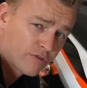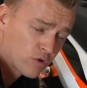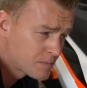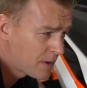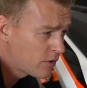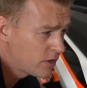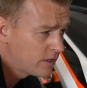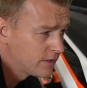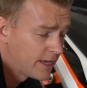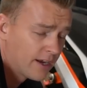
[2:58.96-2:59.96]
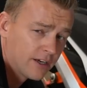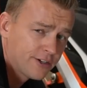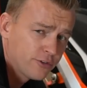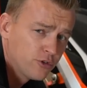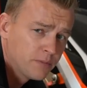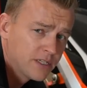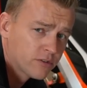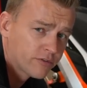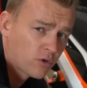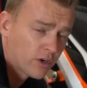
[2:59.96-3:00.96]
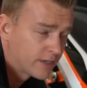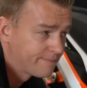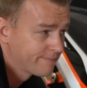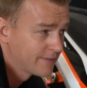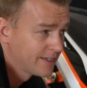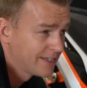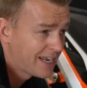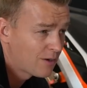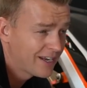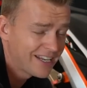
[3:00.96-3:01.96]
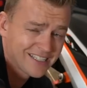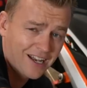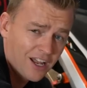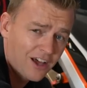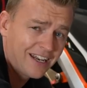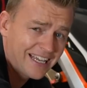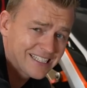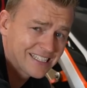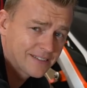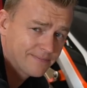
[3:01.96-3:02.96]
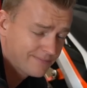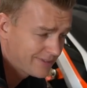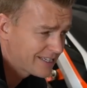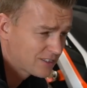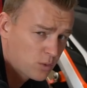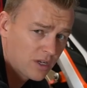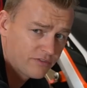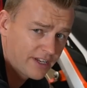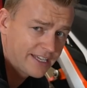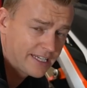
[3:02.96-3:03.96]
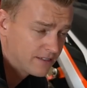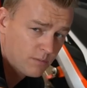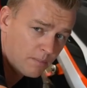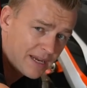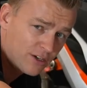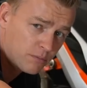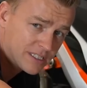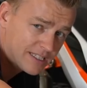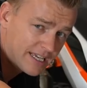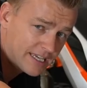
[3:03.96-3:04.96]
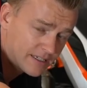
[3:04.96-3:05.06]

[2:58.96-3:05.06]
horsepower and 100 newton meters of torque. Now that is a lot less as a 1290, but make no mistake,